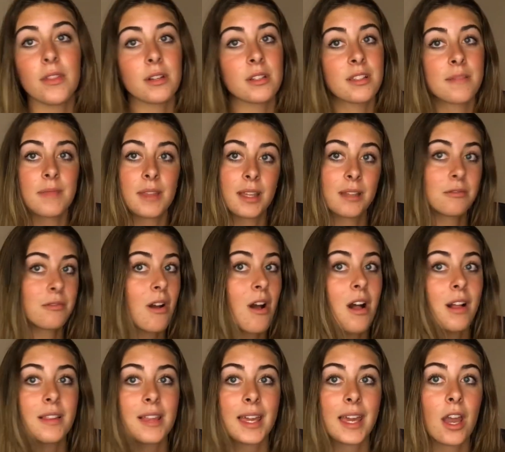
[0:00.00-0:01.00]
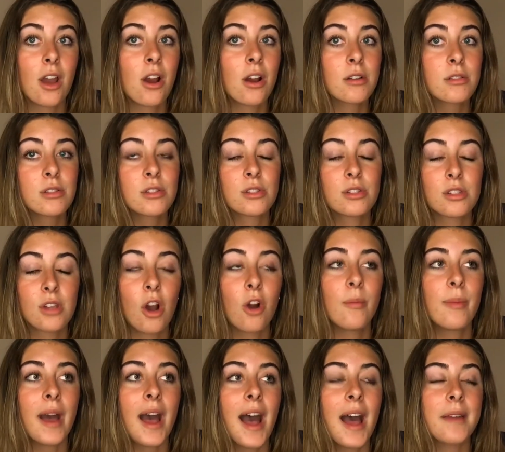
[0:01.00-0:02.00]
There's something wrong. Like, it hurts so
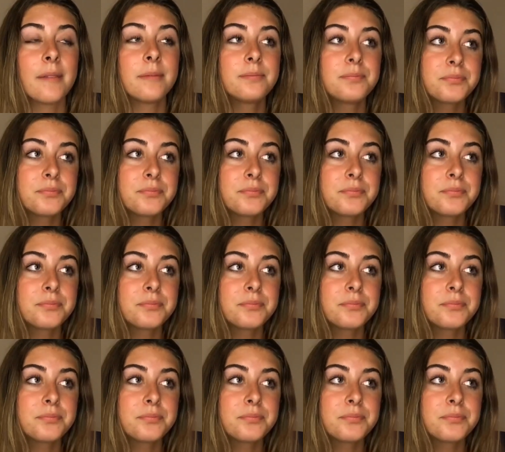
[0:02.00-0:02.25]
bad.